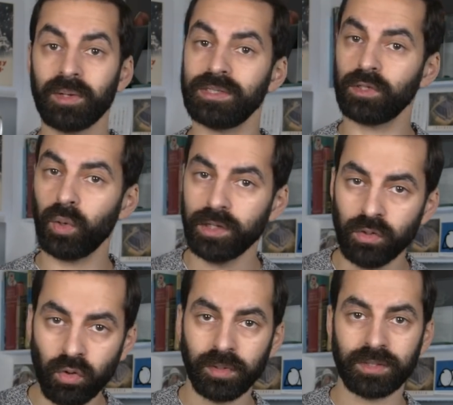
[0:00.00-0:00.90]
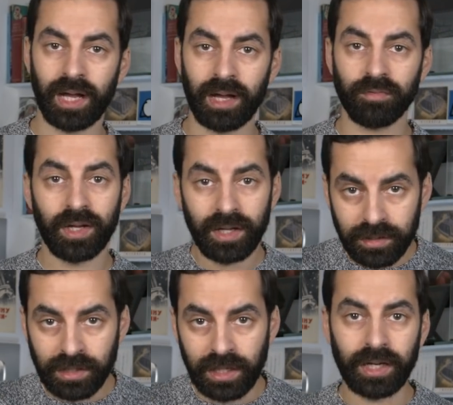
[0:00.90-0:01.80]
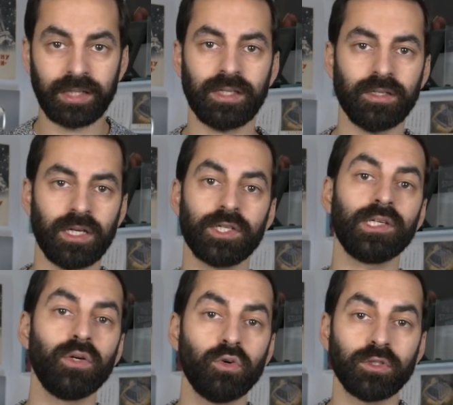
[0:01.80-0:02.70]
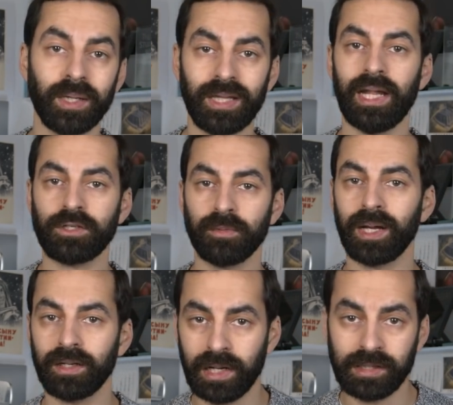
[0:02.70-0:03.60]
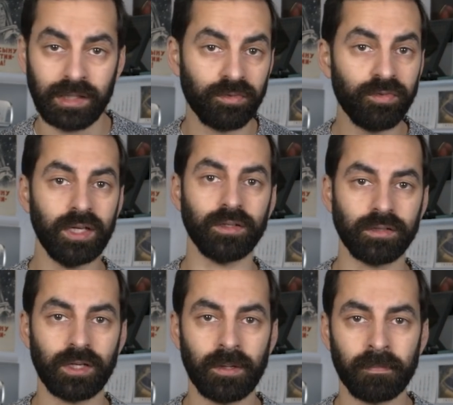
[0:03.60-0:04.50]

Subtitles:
because it's quite normal to have tingling sensation caused by the electromagnetic field.